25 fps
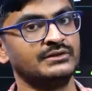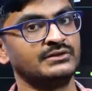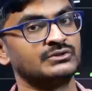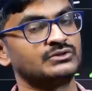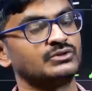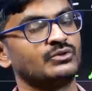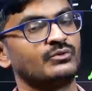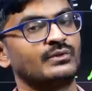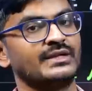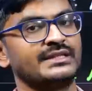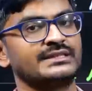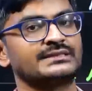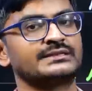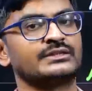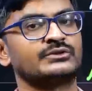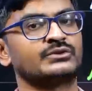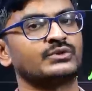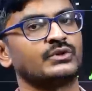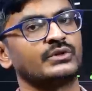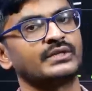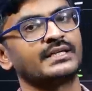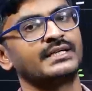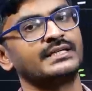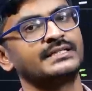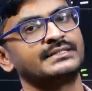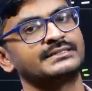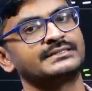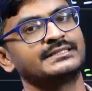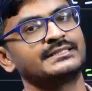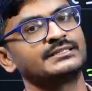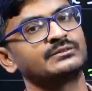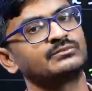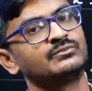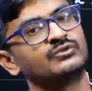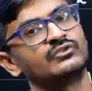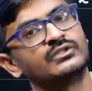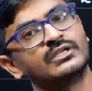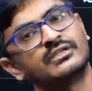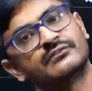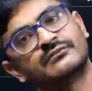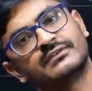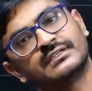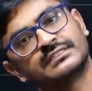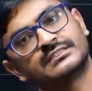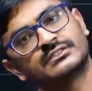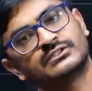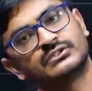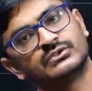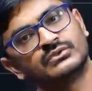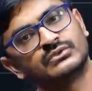So what is the total distance moved in
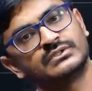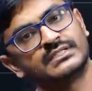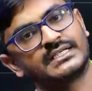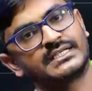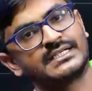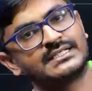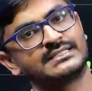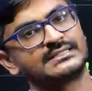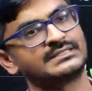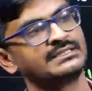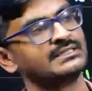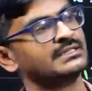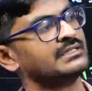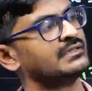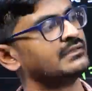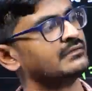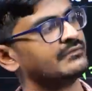first 2 seconds?